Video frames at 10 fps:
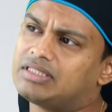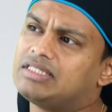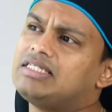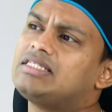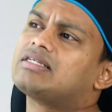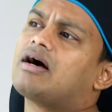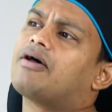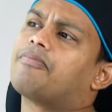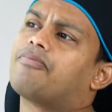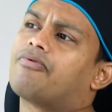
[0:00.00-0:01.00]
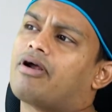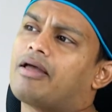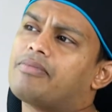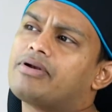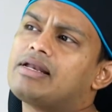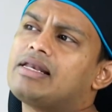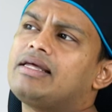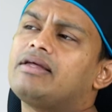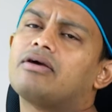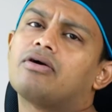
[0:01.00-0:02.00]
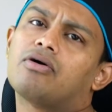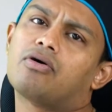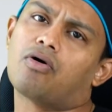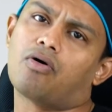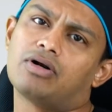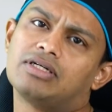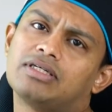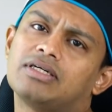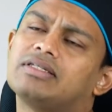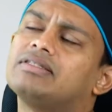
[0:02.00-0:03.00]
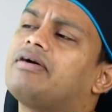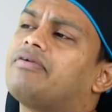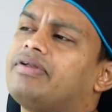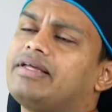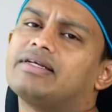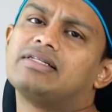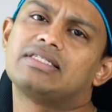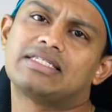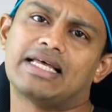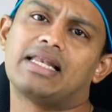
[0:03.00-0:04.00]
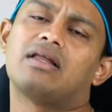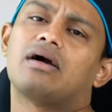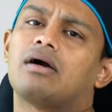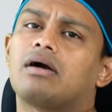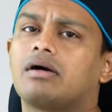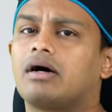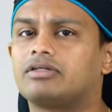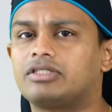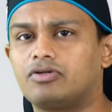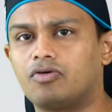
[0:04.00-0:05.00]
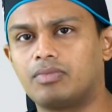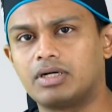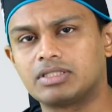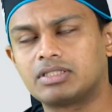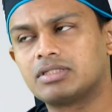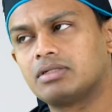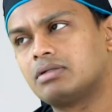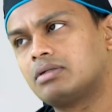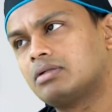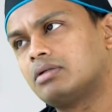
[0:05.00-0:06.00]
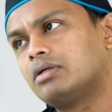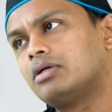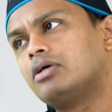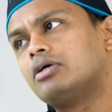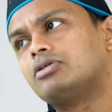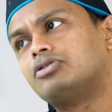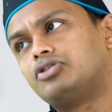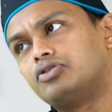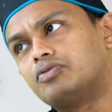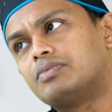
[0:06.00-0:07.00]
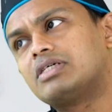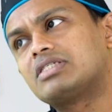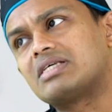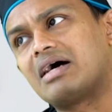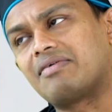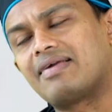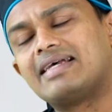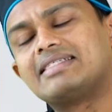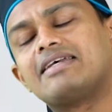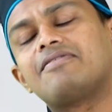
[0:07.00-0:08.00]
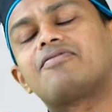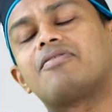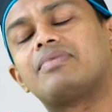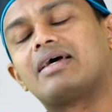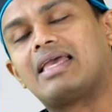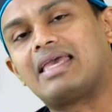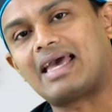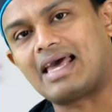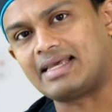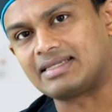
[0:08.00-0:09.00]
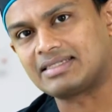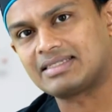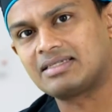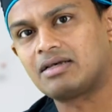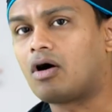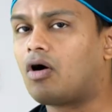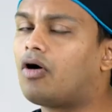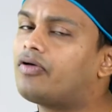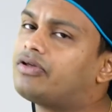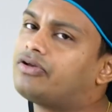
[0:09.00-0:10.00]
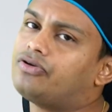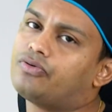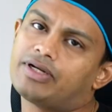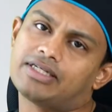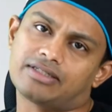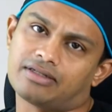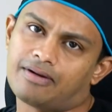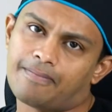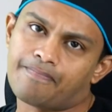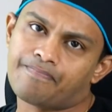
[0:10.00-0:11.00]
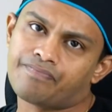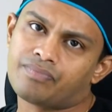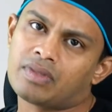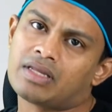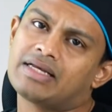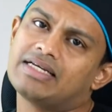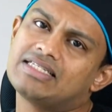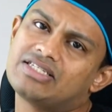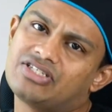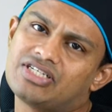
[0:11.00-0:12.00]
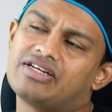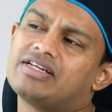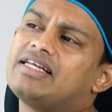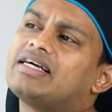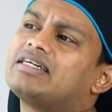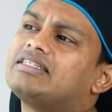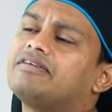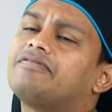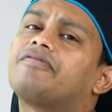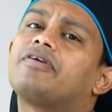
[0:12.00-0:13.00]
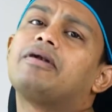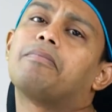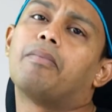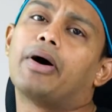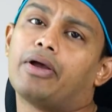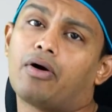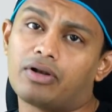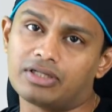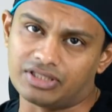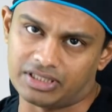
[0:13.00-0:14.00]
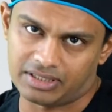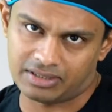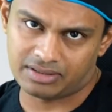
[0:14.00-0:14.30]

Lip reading: These are primarily called the renal cell carcinomas. Tumors arising from the calyx or the ureter is generally a different biology.